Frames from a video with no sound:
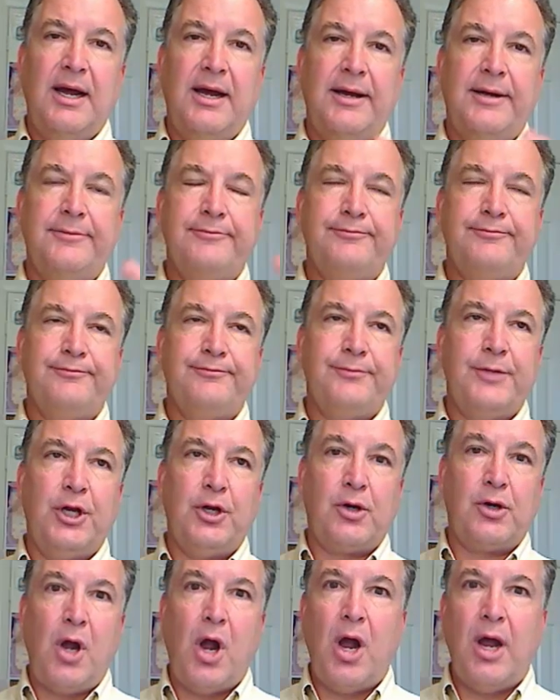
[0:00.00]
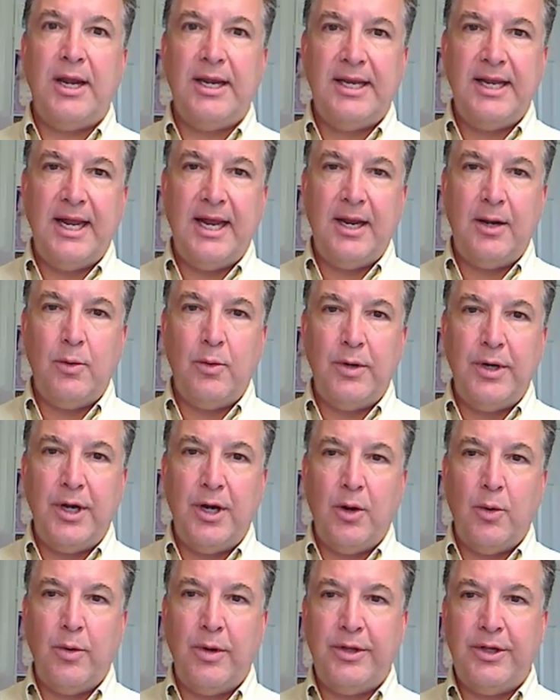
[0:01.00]
your content,
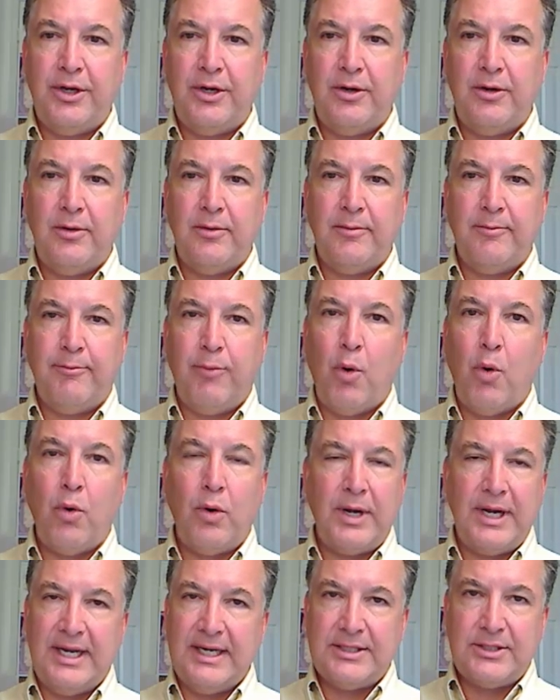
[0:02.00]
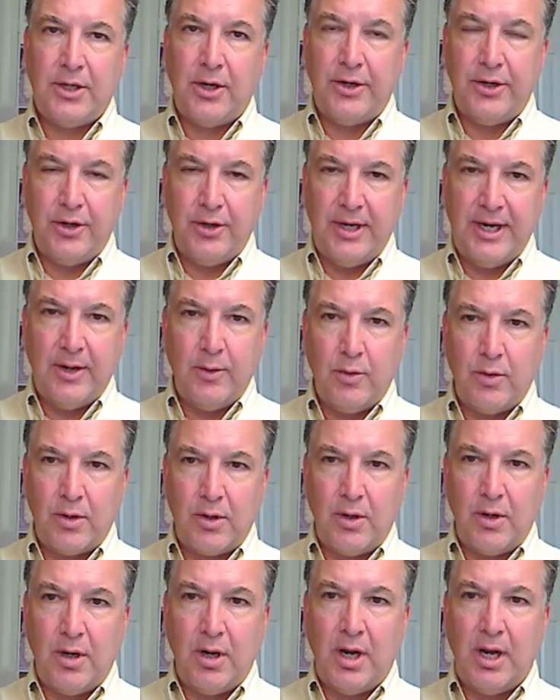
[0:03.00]
you know, whether porn gets onto your
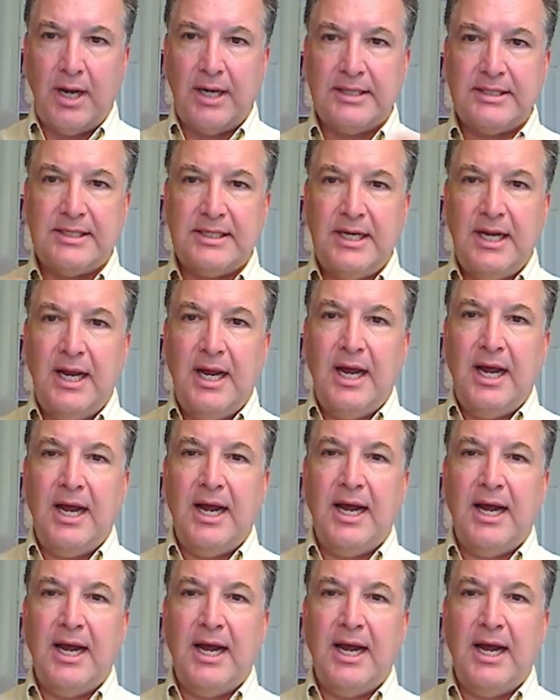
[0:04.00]
network or not.